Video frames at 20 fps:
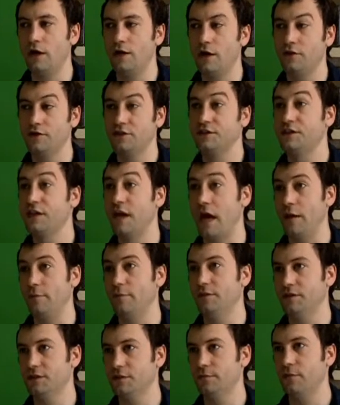a, another
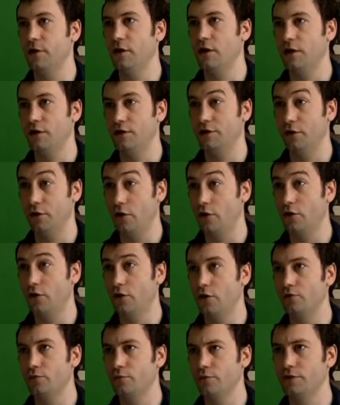step. It's a, a you know
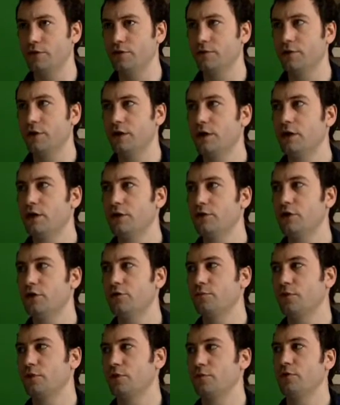open
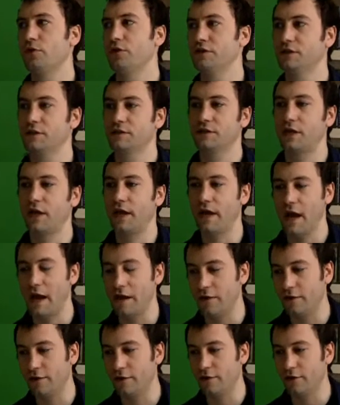notebook approach says
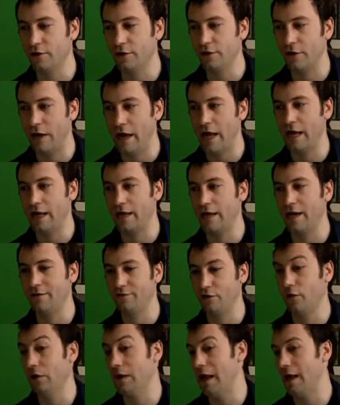okay, you know, a
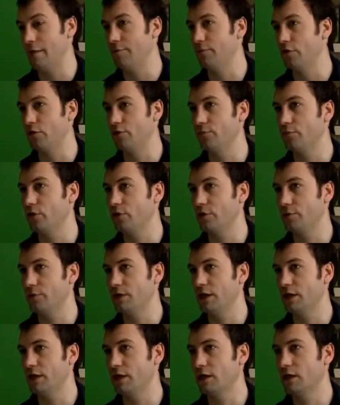having your lab notebook and
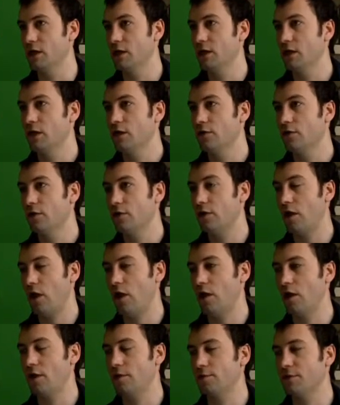being
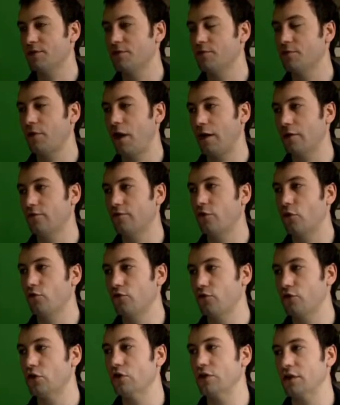I mean, Timothy Young
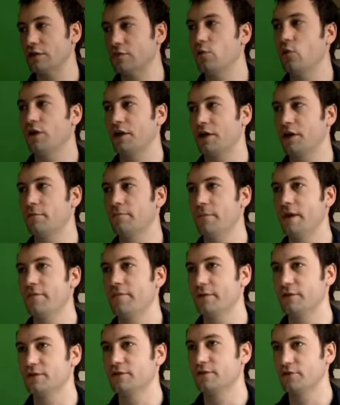told two things: one, a
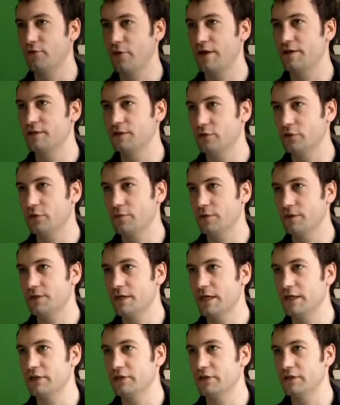commitment to greater
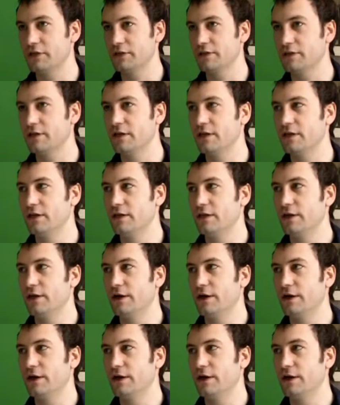documentation,